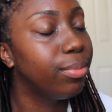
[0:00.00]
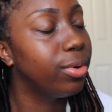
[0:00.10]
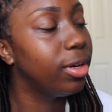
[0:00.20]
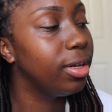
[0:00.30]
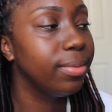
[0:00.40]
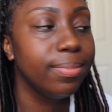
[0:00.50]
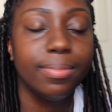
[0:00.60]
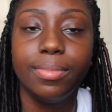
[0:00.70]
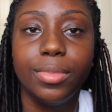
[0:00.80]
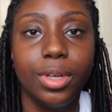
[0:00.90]
Boy,
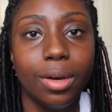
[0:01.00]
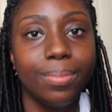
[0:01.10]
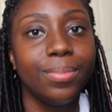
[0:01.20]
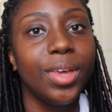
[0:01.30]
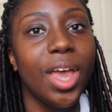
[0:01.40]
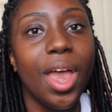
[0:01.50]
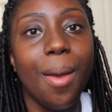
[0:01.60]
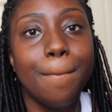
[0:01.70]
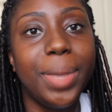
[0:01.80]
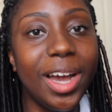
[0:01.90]
no.
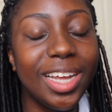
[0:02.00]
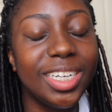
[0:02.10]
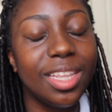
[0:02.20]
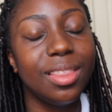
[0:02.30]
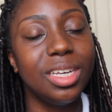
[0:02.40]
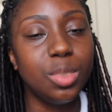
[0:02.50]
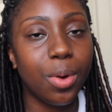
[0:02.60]
But this